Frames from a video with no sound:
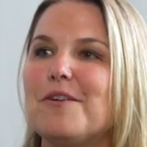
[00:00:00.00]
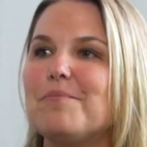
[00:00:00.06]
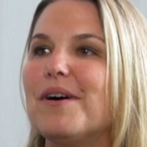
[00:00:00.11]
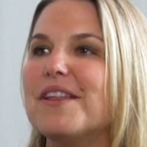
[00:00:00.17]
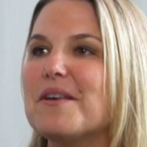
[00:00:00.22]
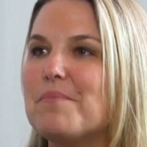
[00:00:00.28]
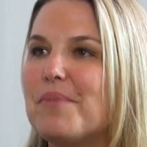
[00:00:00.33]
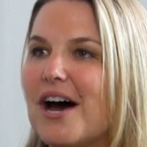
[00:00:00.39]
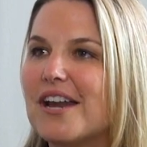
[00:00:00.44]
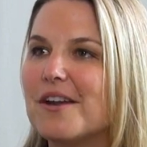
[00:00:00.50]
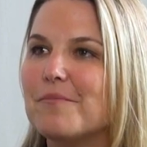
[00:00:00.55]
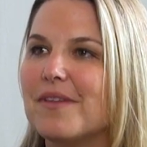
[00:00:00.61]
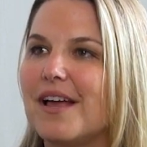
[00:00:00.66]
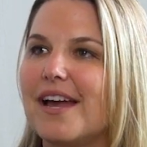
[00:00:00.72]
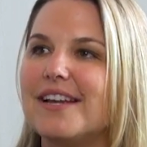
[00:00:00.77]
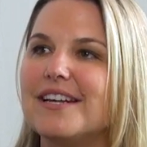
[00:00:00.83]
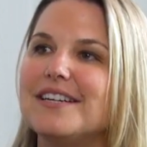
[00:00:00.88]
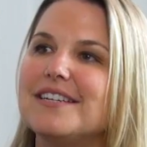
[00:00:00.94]
but the bottom
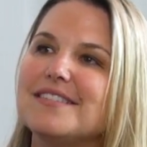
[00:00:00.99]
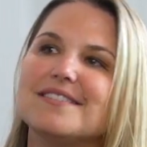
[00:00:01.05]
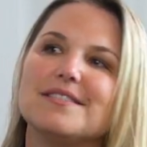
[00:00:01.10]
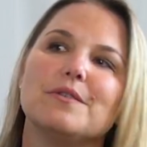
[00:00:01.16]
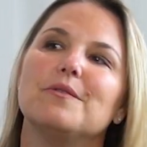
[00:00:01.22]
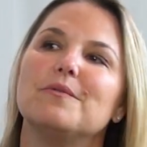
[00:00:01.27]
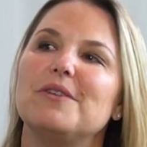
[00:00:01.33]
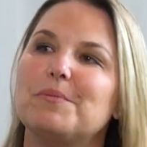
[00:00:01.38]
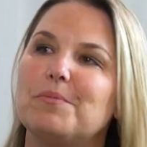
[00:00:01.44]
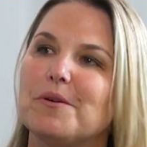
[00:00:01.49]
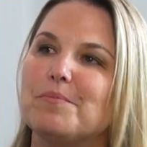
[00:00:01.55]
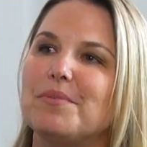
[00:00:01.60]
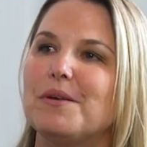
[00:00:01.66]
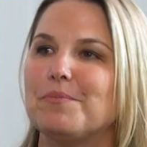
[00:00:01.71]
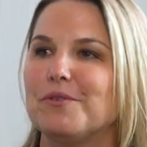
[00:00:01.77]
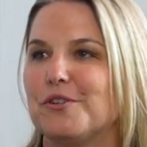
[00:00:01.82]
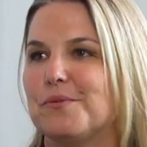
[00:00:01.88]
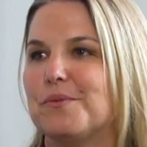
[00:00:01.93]
line is we put
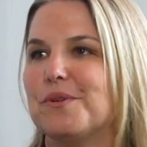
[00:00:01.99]
people to